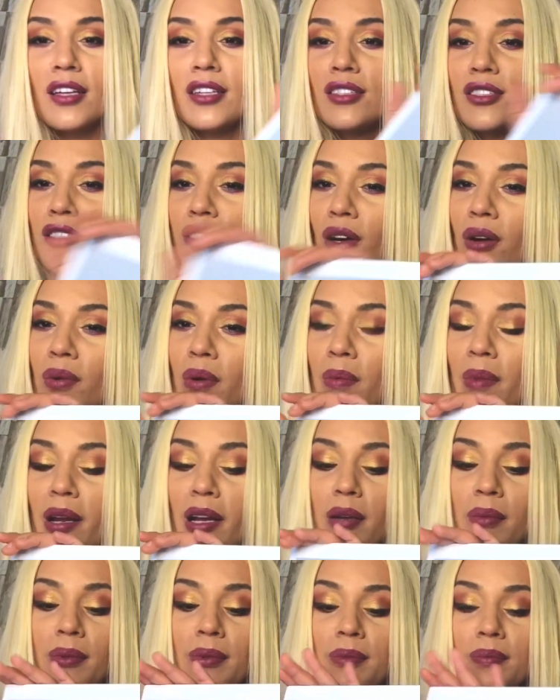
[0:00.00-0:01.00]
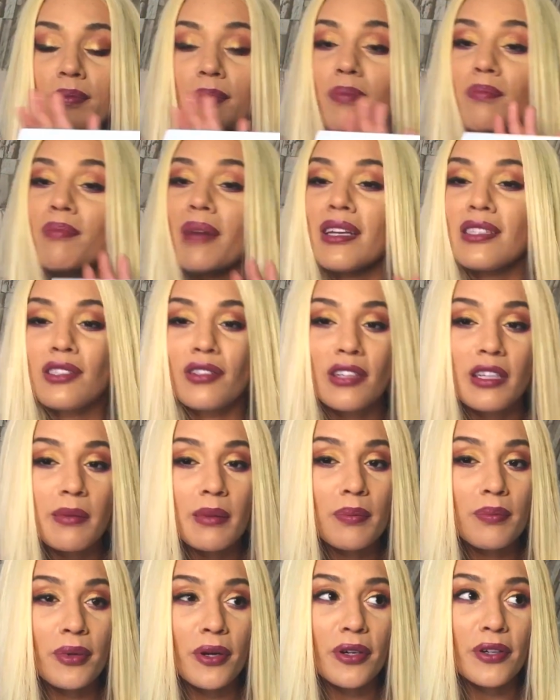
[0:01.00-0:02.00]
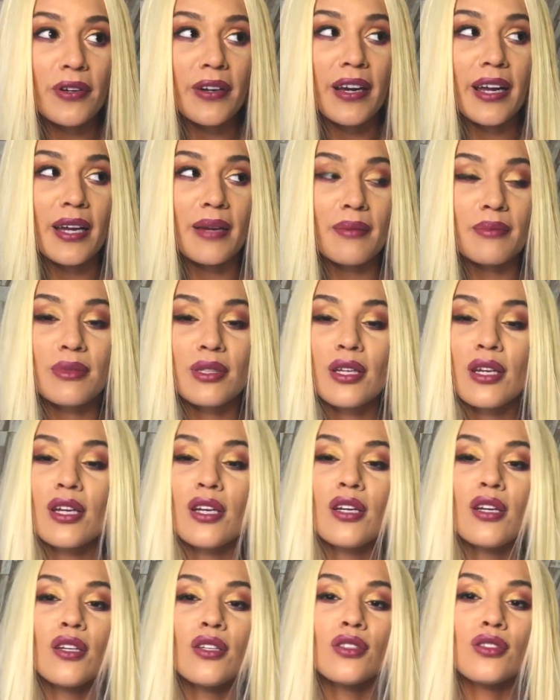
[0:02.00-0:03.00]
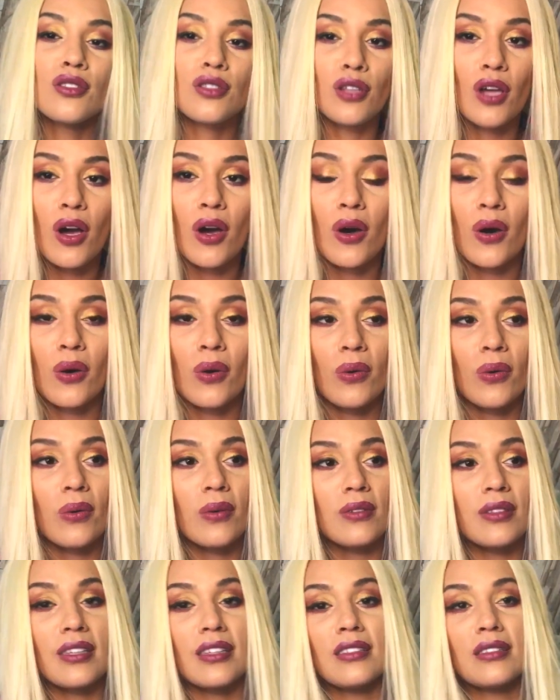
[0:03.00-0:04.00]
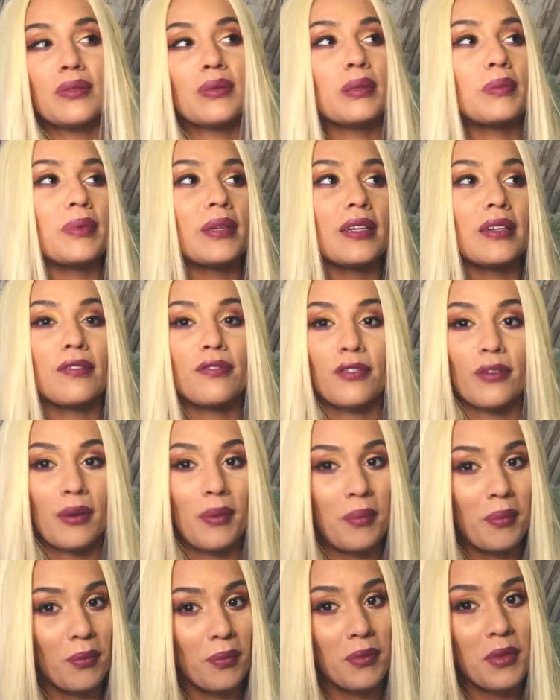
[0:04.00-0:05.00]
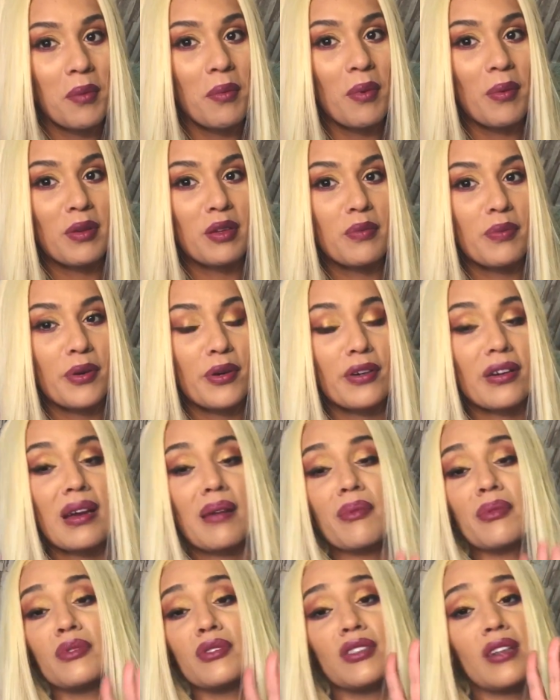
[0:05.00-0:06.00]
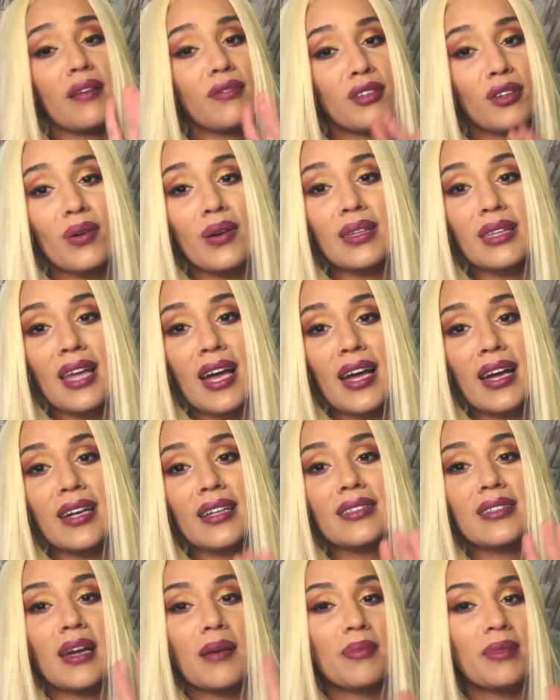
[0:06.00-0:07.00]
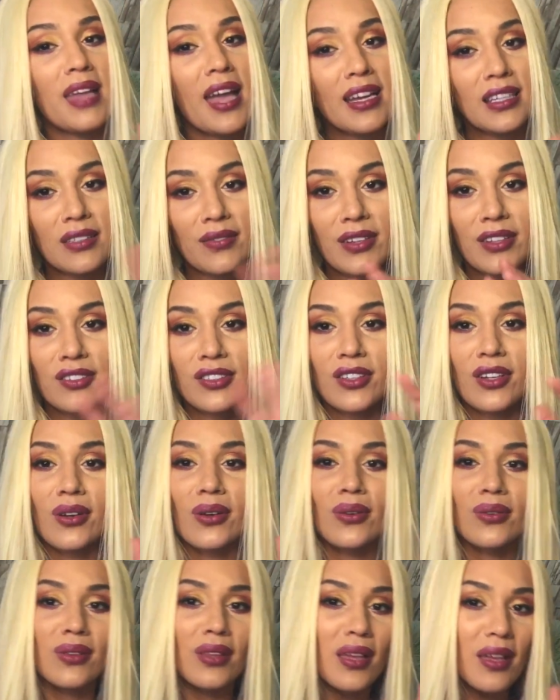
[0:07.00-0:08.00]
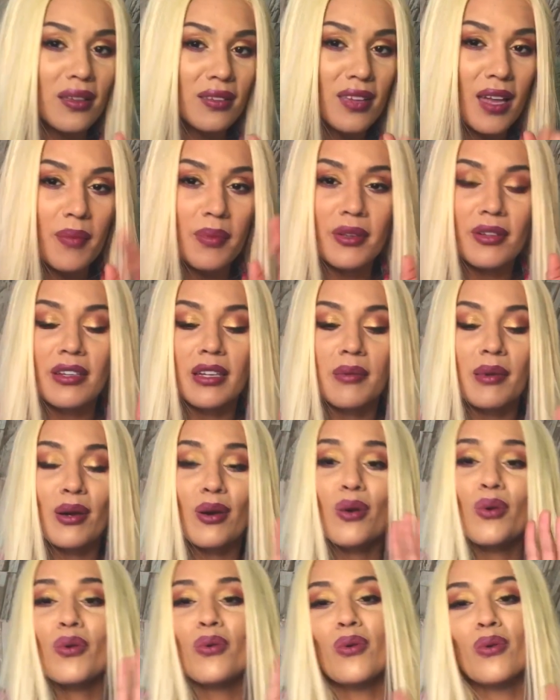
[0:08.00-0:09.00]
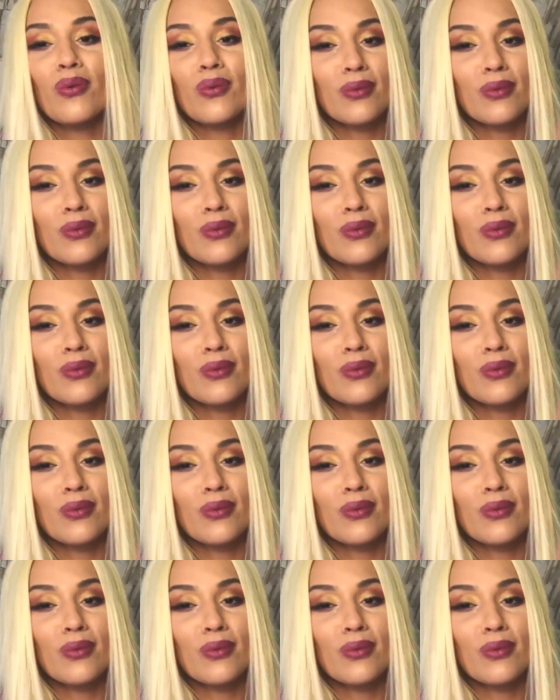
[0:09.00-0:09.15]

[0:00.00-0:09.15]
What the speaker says: So reMarkable. Mine's already been programmed. So this would be from the moment you program it. You have to go online, type in the activation code, type in your email. Oh,